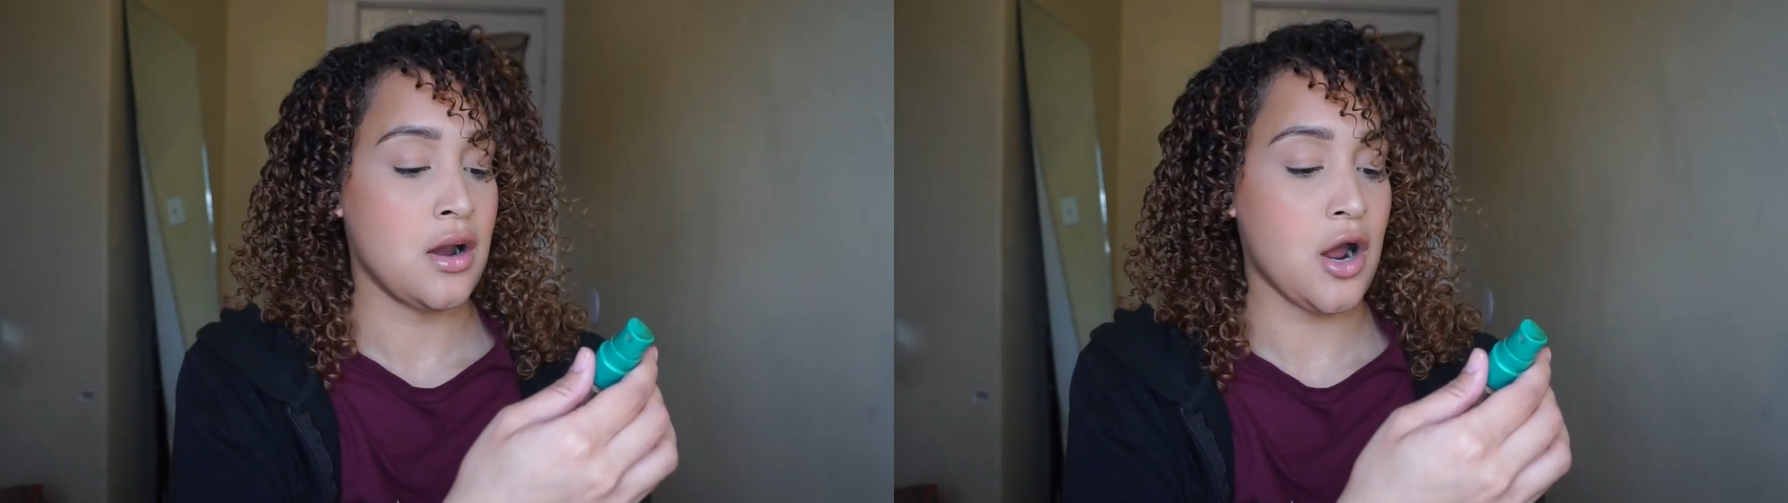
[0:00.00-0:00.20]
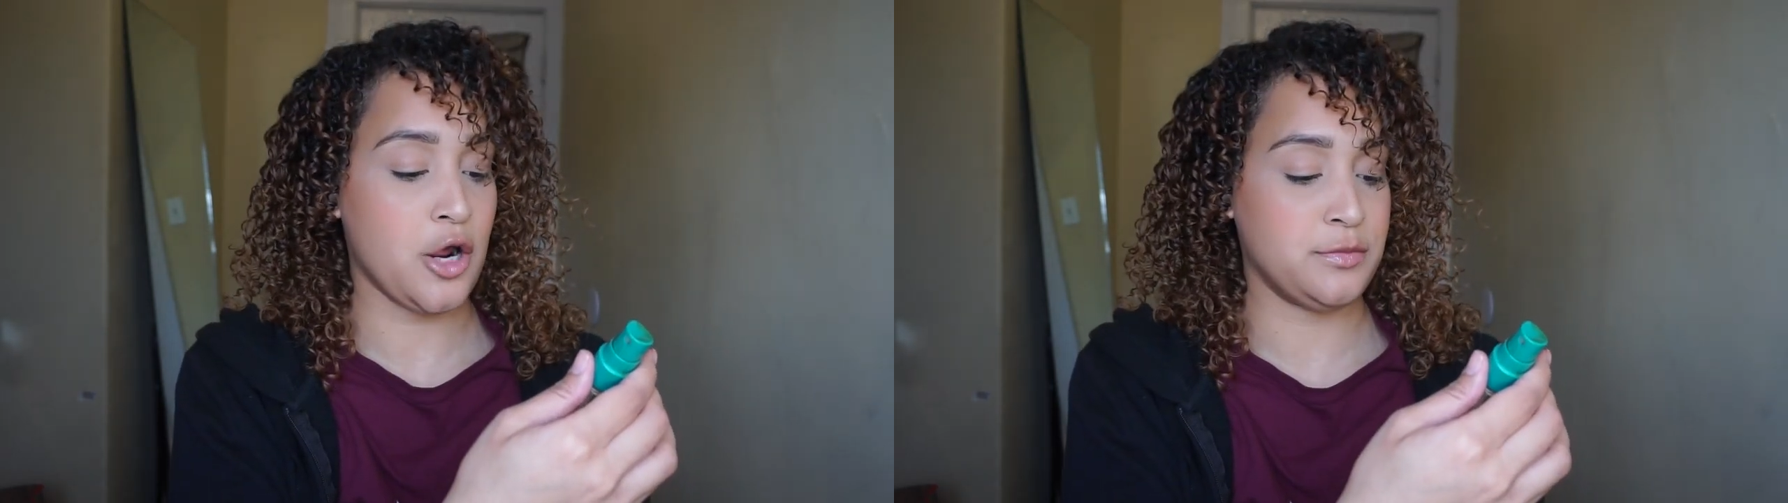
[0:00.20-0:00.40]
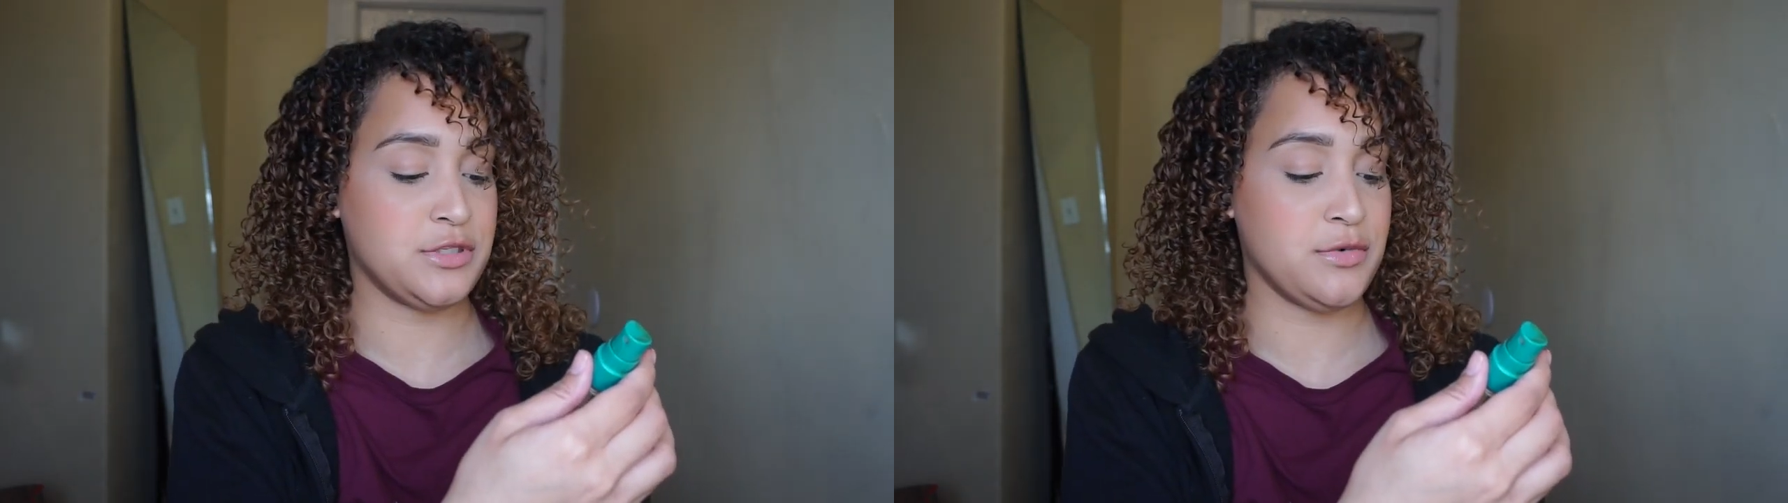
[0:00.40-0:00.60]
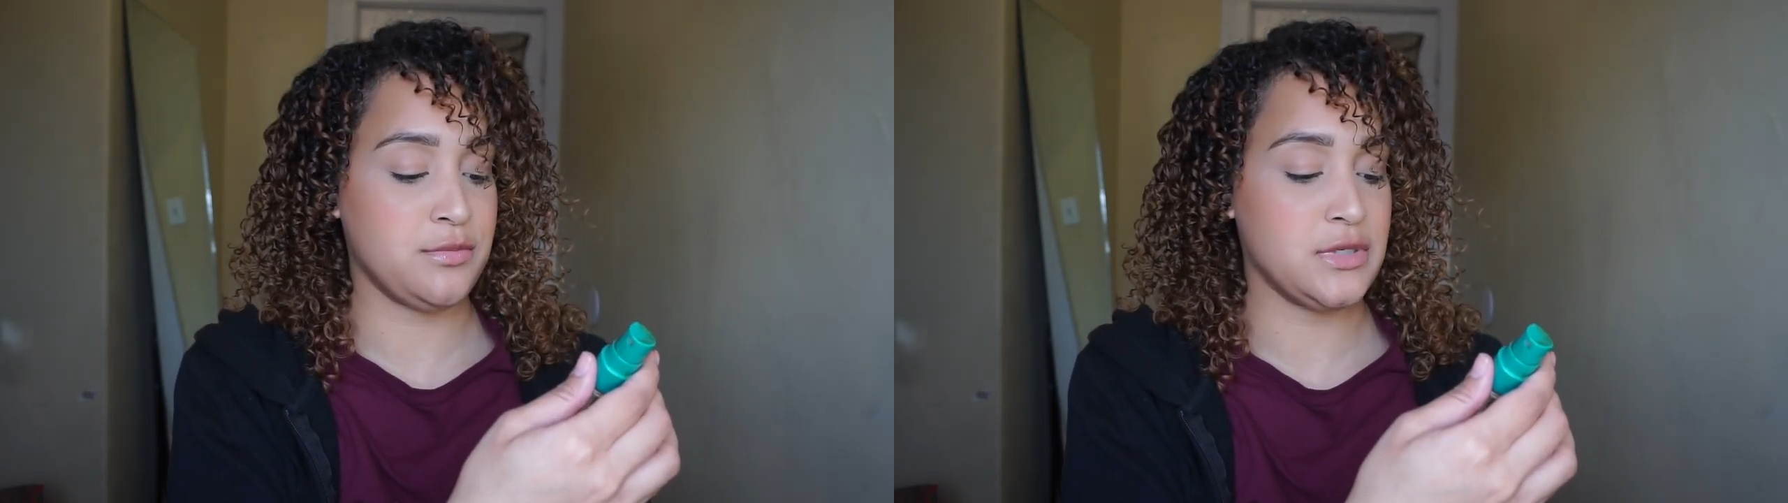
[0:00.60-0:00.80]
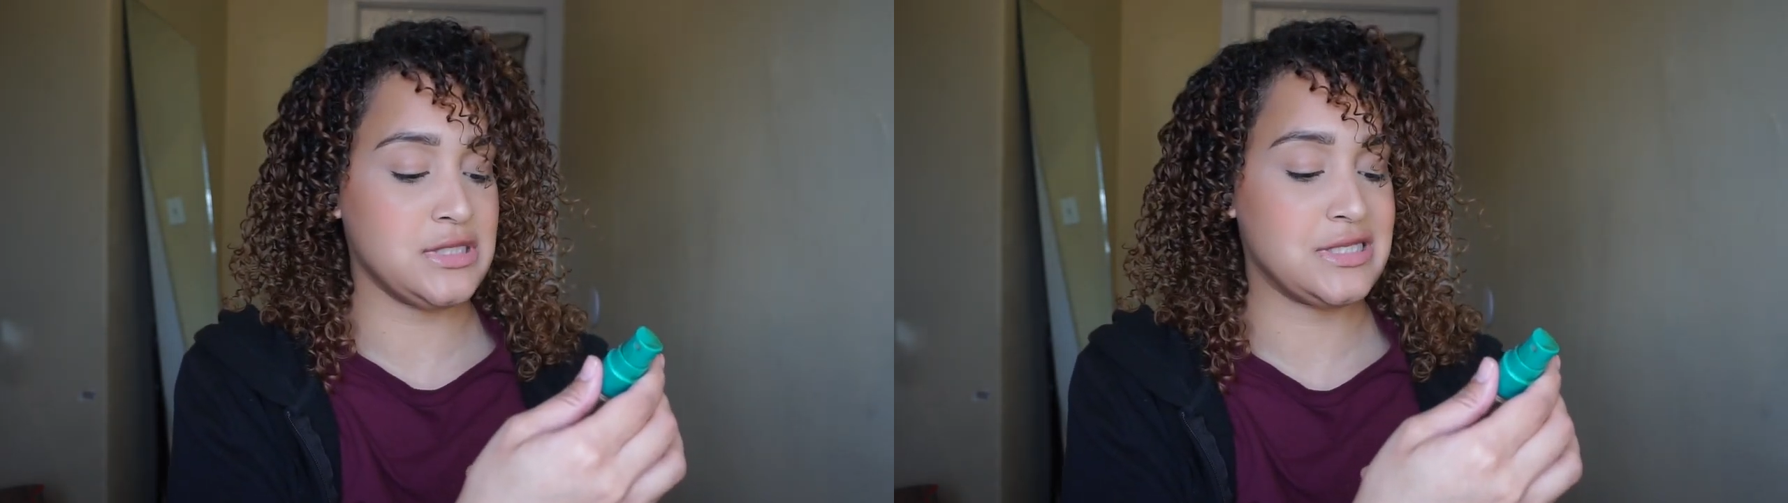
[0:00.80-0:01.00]

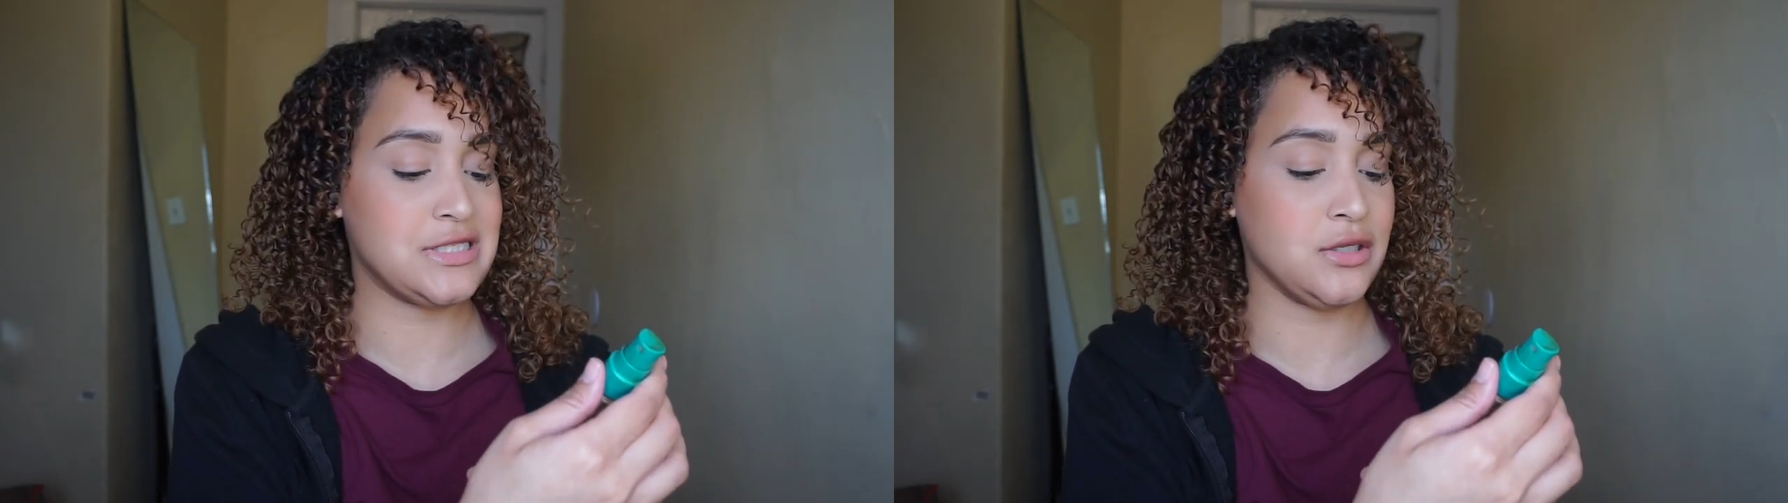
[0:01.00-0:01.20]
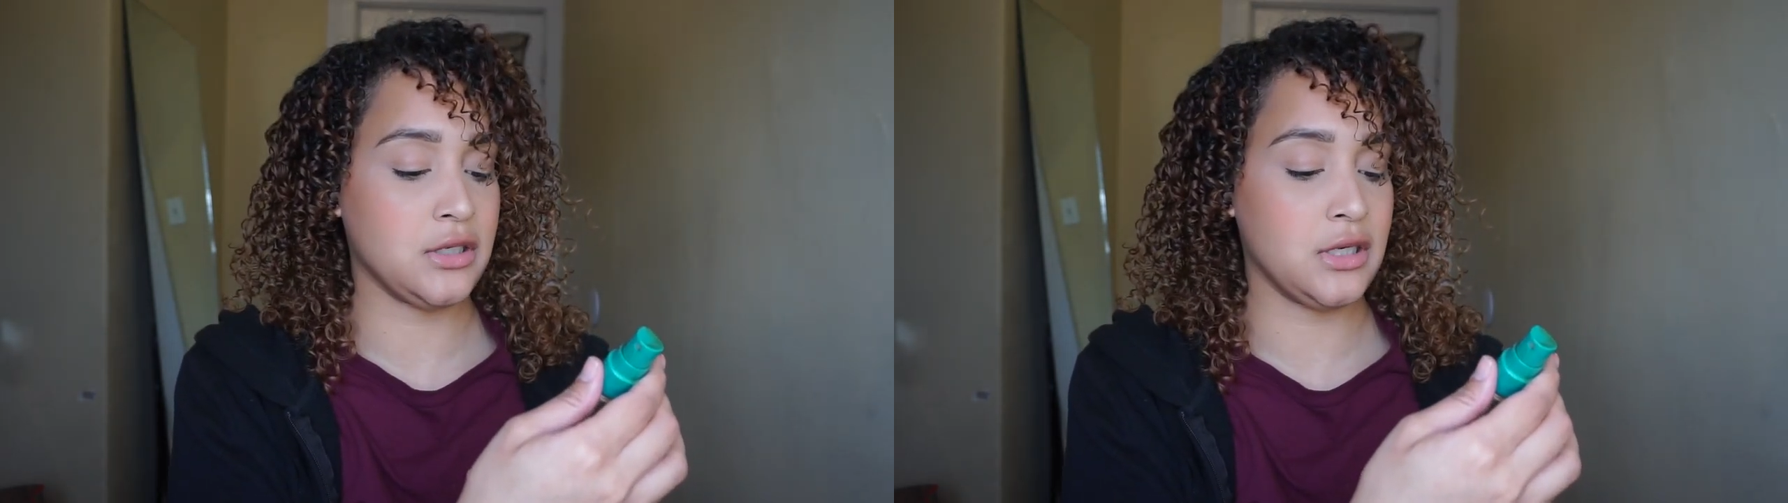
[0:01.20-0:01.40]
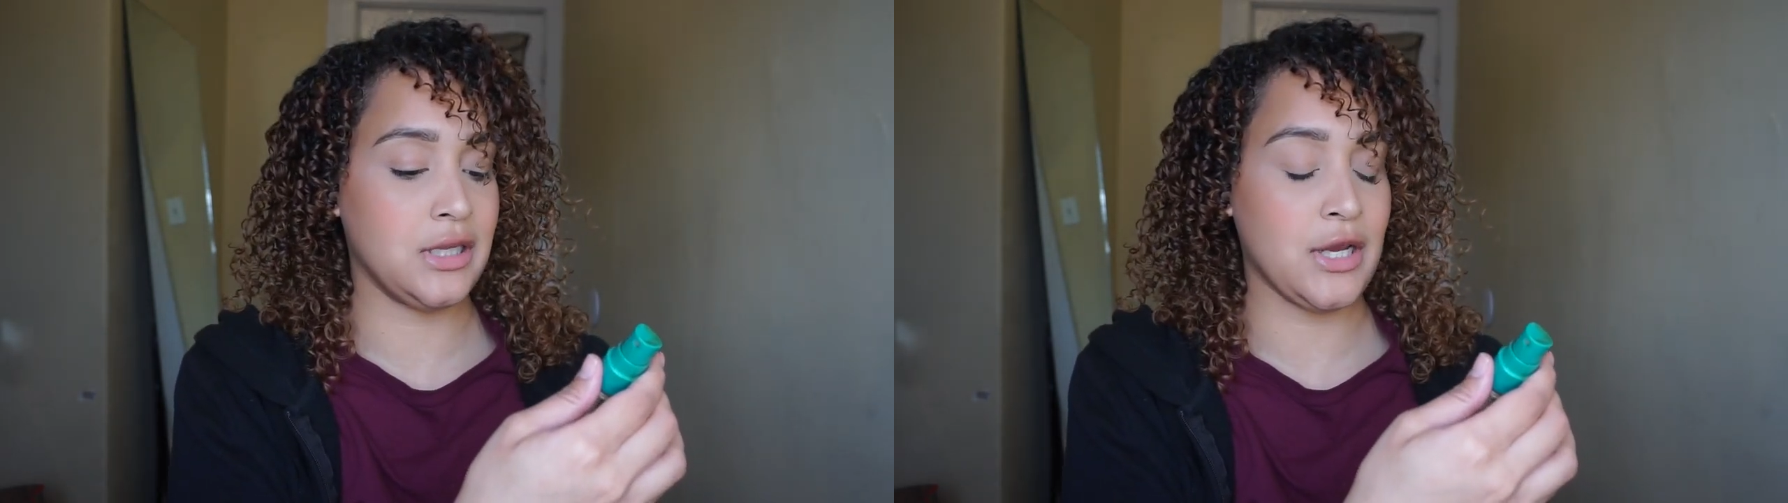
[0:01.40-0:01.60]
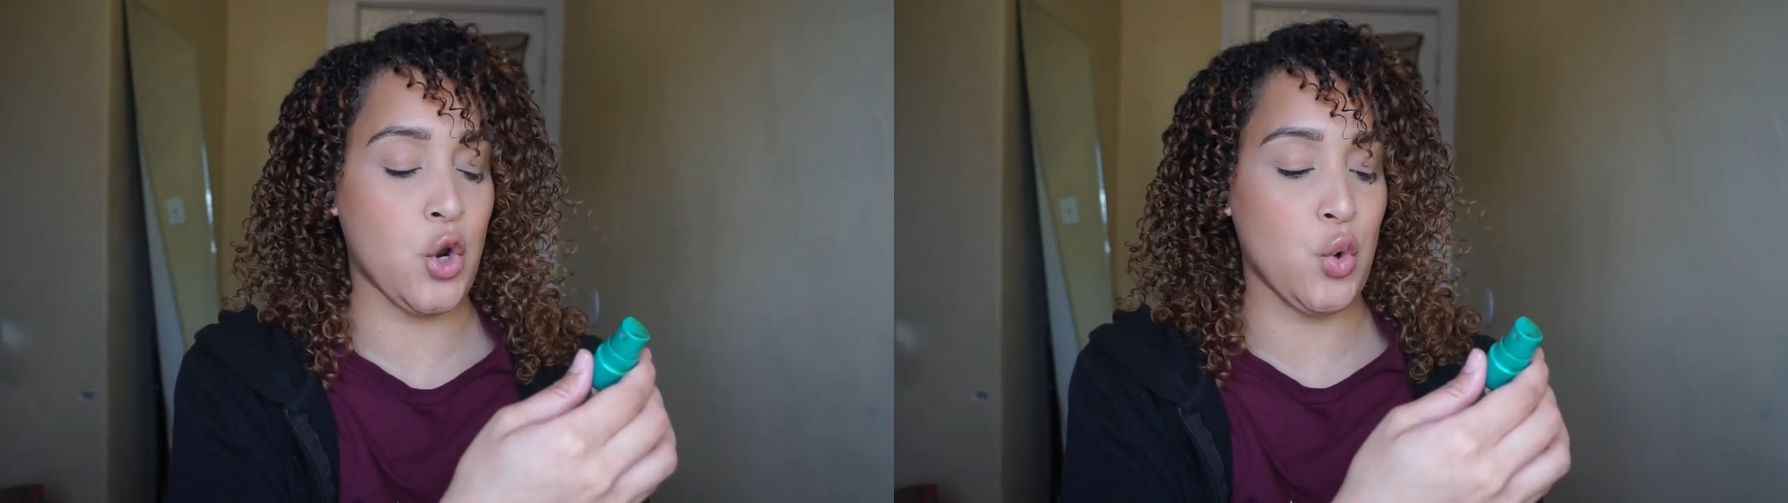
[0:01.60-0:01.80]
Optimum Silkening